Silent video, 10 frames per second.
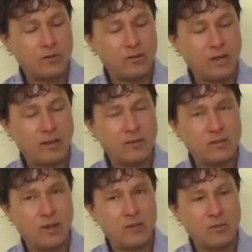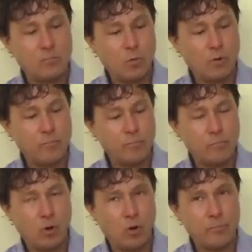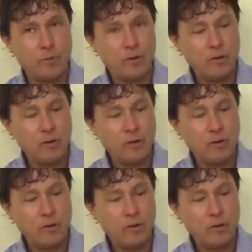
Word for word: to the second stage, and more pulp